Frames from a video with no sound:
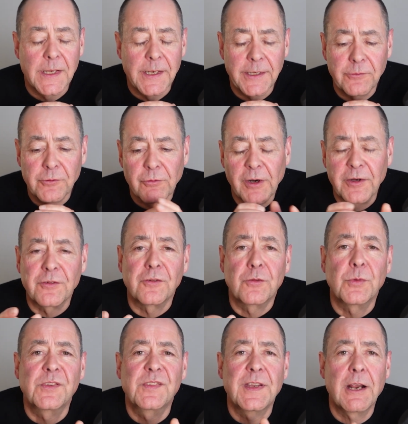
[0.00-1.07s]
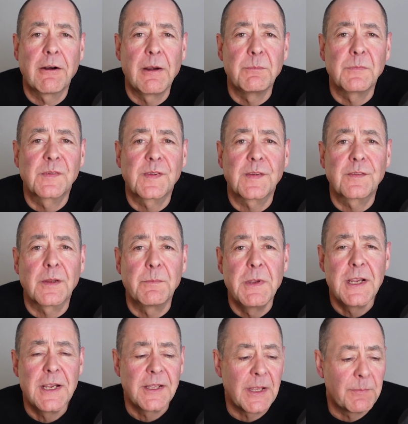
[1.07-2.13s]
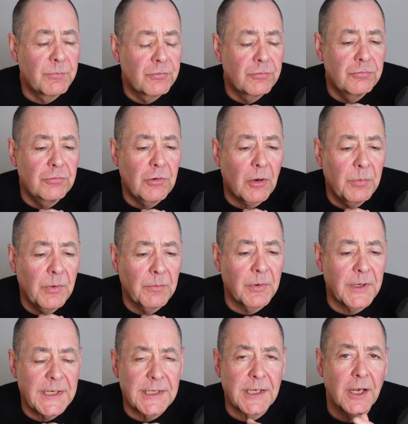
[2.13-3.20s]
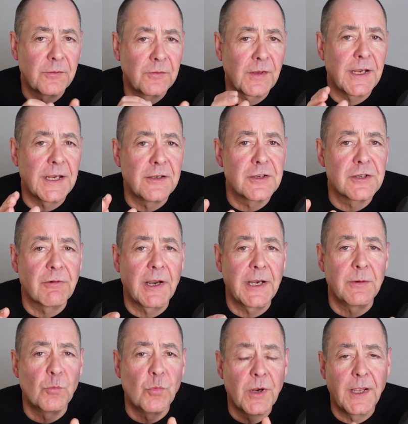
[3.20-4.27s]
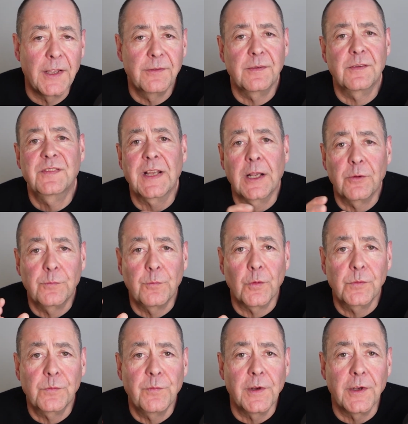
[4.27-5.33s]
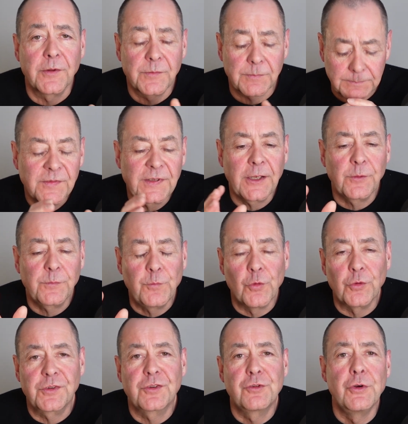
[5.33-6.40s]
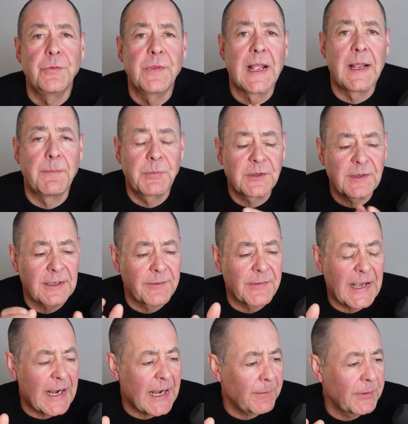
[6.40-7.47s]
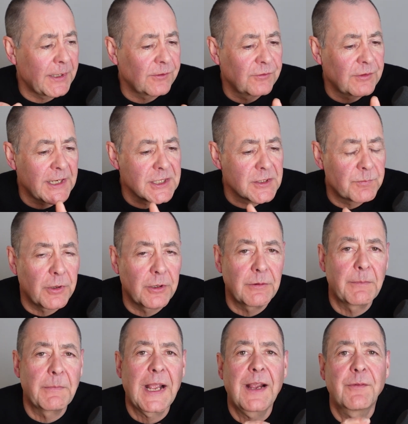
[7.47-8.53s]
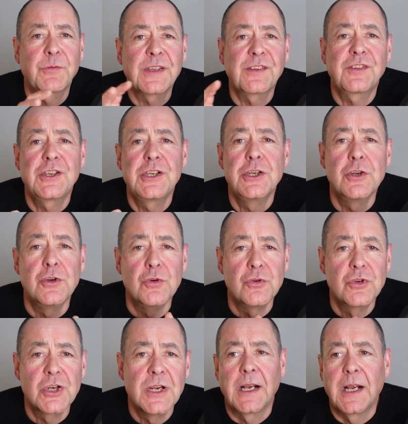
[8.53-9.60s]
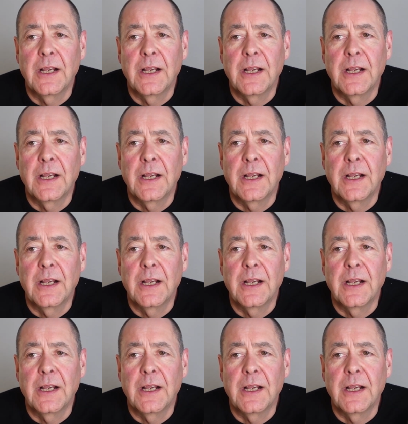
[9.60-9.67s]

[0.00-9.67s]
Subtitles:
integration to a CRM system, they're probably going to integrate with Salesforce first. Salesforce, through particularly their App Exchange program, have this huge